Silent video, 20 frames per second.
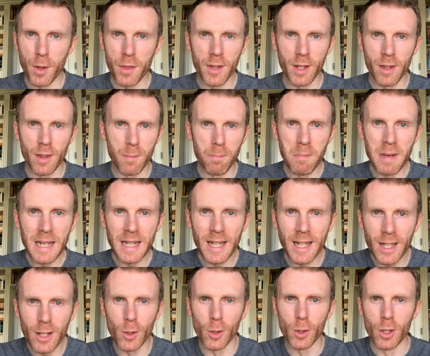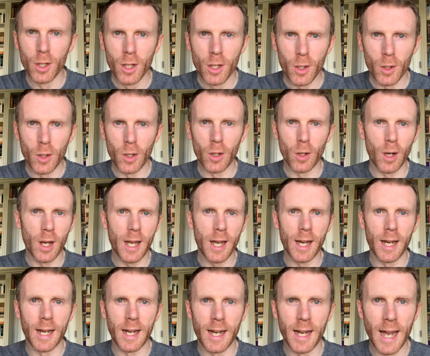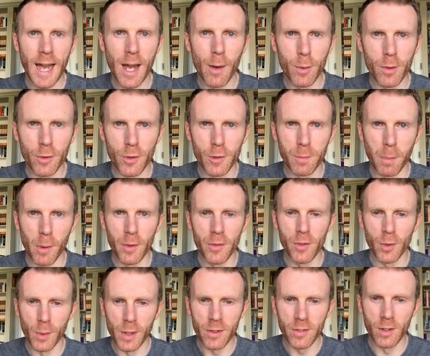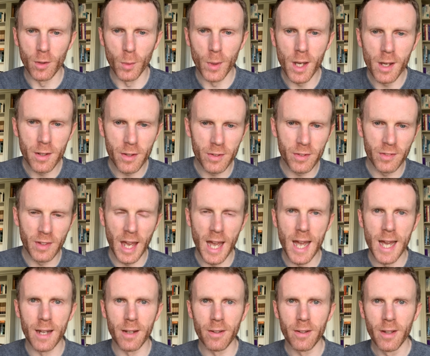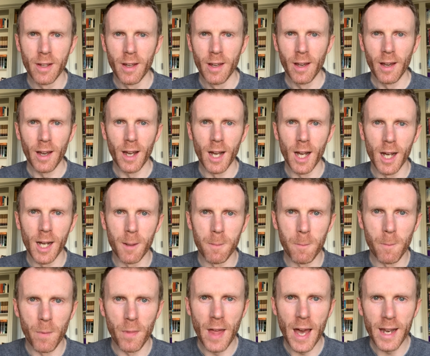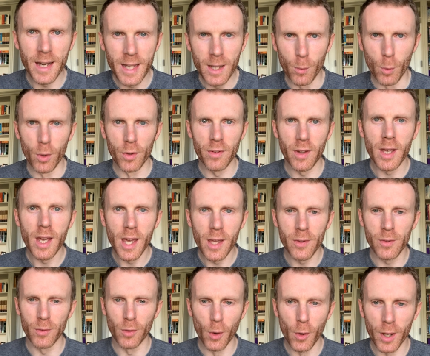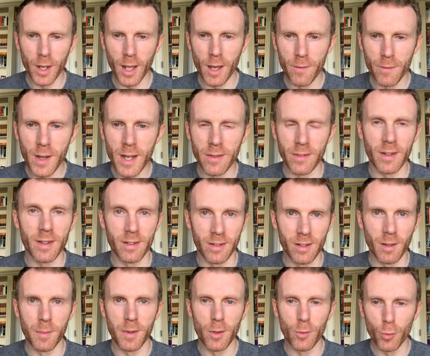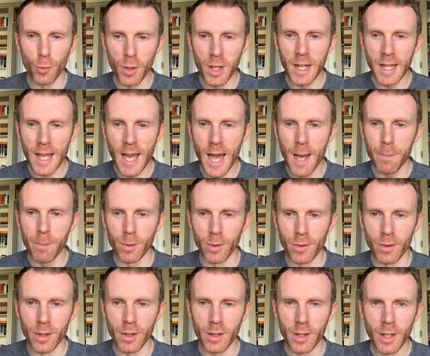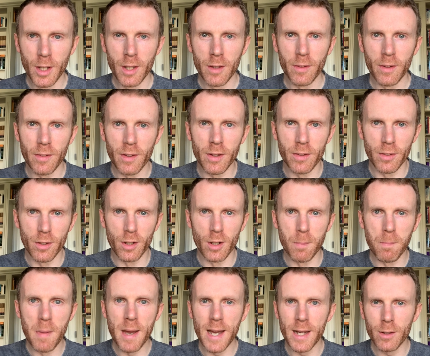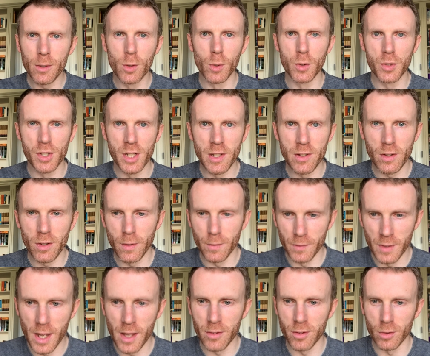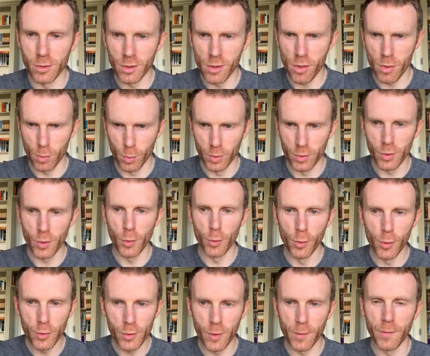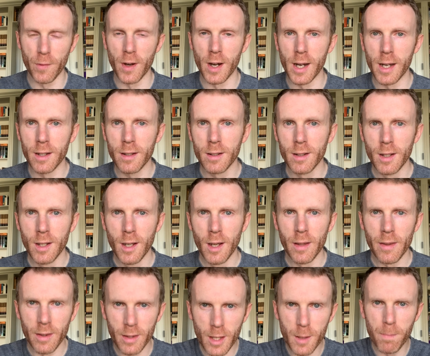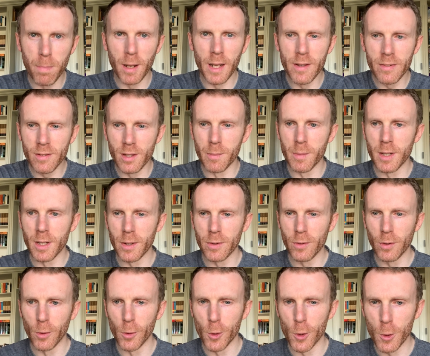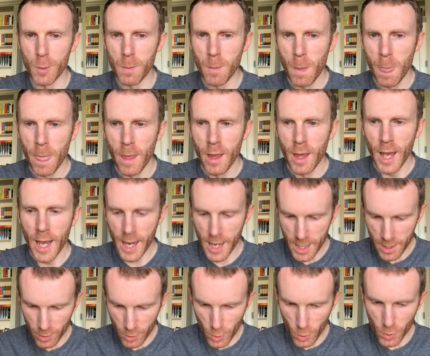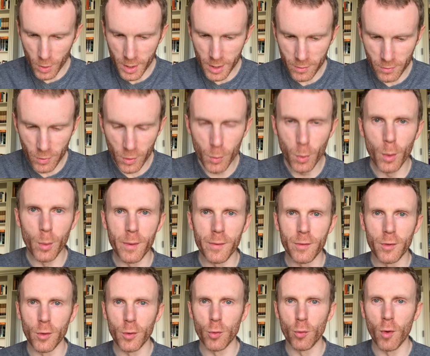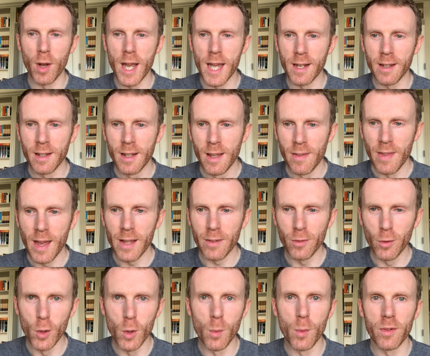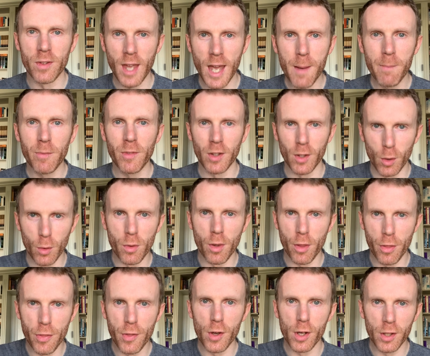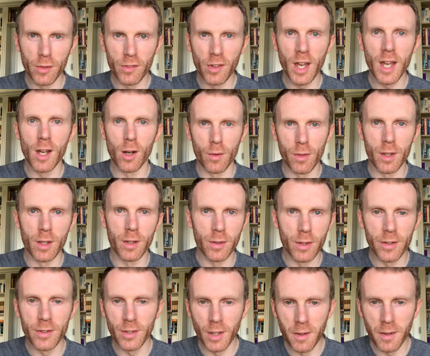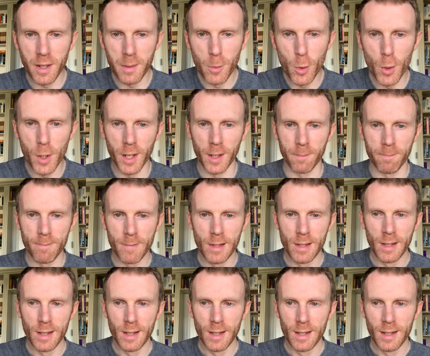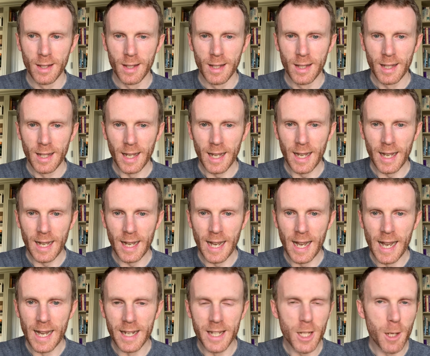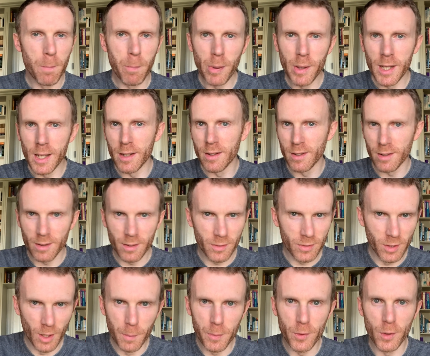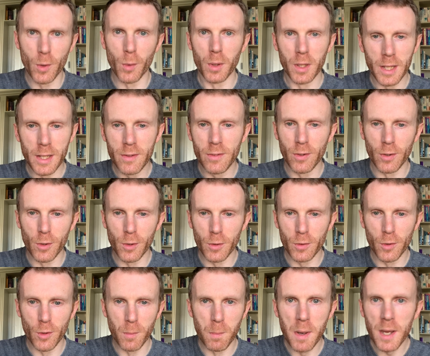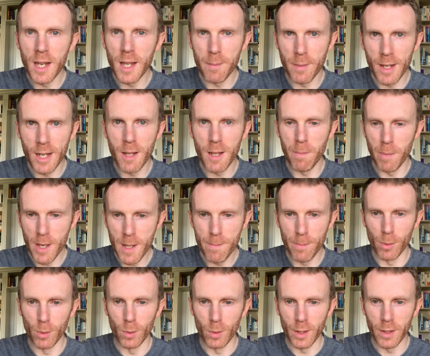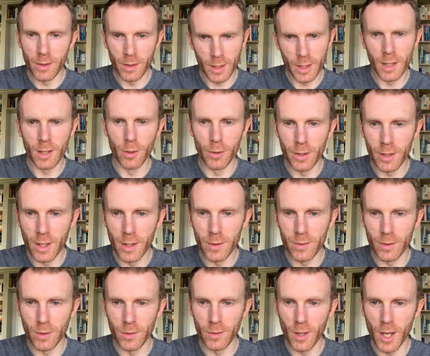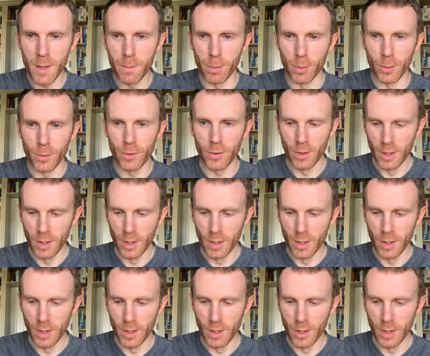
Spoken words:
think of the meaning or how we respond to Easter, we understand that it was a historic event. It's something that really happened, that a man called Jesus of Nazareth was crucified, that they placed him in a tomb, and according to what we've just read, that tomb was empty on the third day, on the Sunday morning. And he appeared subsequently to many, many people, including his disciples.